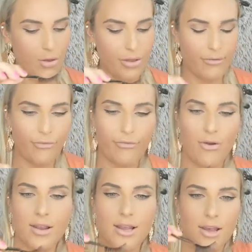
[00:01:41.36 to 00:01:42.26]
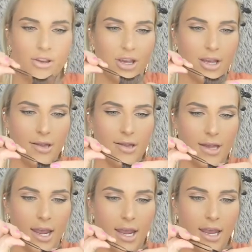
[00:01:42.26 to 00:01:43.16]
the front, as you can
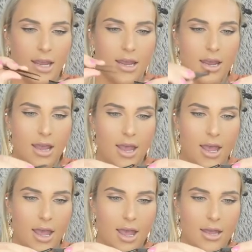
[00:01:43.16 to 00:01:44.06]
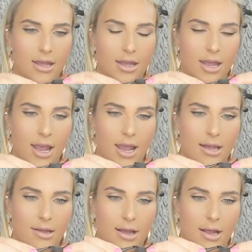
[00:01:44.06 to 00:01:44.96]
see,
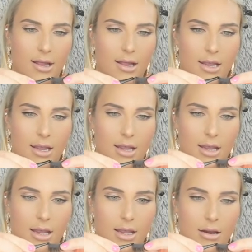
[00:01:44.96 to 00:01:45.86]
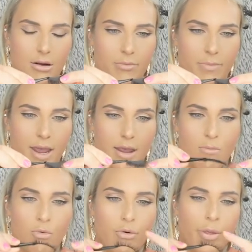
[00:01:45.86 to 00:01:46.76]
is a little bit
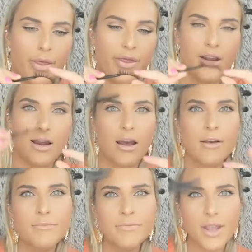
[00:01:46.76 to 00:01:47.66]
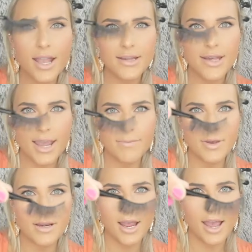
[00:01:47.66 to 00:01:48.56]
more thinner and
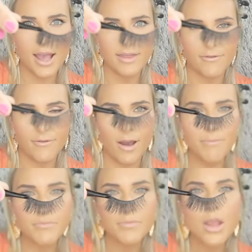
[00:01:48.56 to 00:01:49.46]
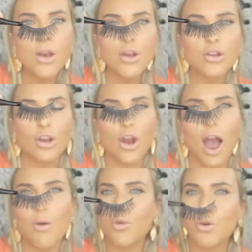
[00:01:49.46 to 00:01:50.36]
tapered at the front. So
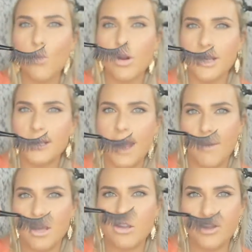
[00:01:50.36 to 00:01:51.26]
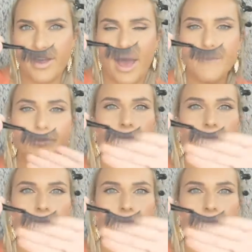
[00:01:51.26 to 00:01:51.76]
I wouldn't want to damage that.